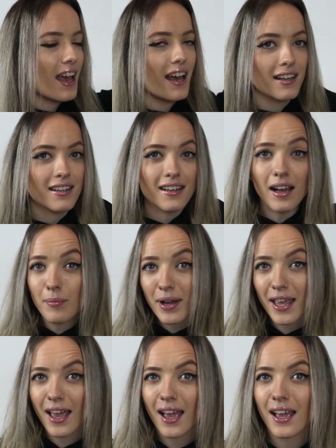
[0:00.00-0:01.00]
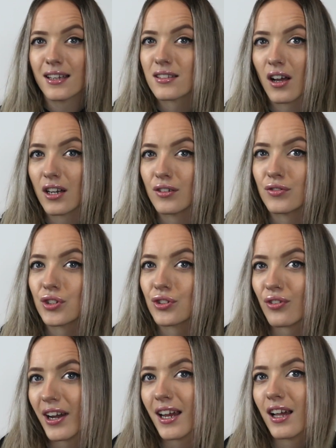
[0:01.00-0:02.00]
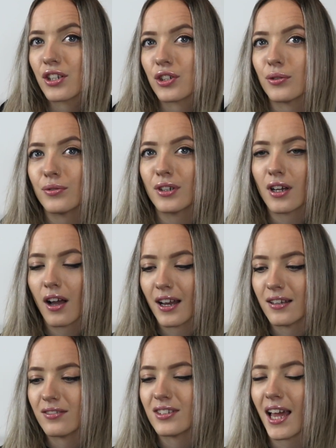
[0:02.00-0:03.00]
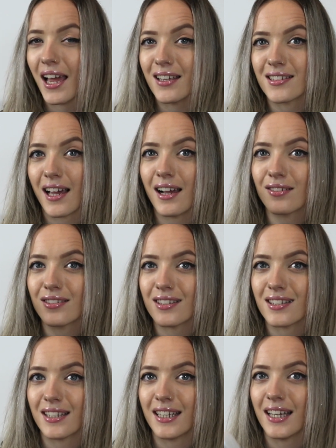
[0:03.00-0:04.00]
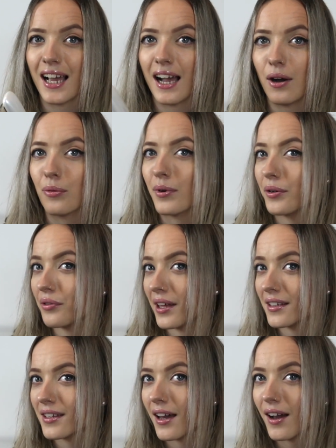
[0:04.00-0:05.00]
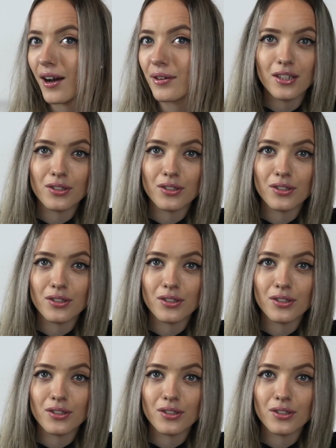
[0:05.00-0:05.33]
And now my hair is kind of straight. I do want to kind of test out to see how well they curl.